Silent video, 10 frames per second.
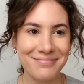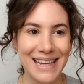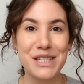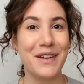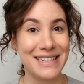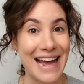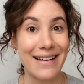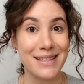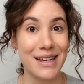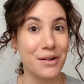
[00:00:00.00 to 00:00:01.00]
It's
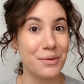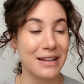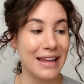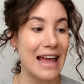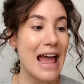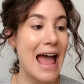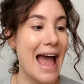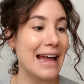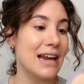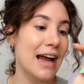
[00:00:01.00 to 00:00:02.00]
fantastic, really.
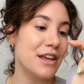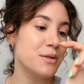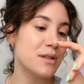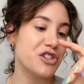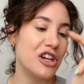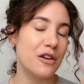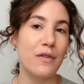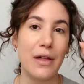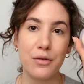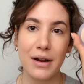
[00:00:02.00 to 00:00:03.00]
And I use the shade
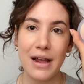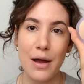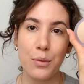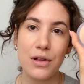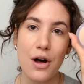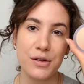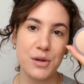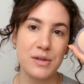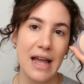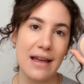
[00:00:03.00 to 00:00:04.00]
Feathery. I will
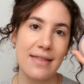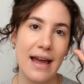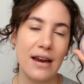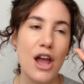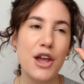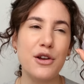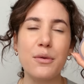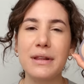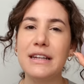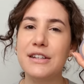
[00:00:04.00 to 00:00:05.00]
also say that you
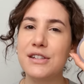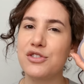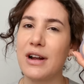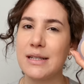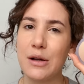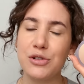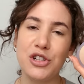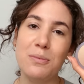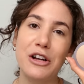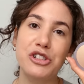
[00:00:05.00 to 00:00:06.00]
don't really need to stress out
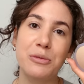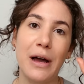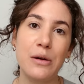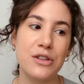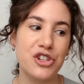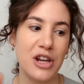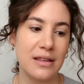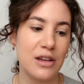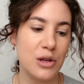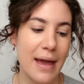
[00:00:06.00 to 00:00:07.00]
too much about the
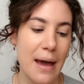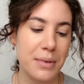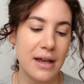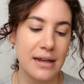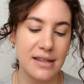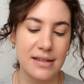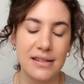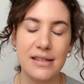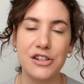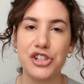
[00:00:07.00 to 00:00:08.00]
shade that you get because this
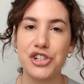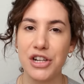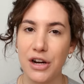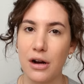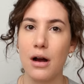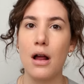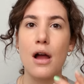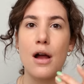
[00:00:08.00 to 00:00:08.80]
is such a sheer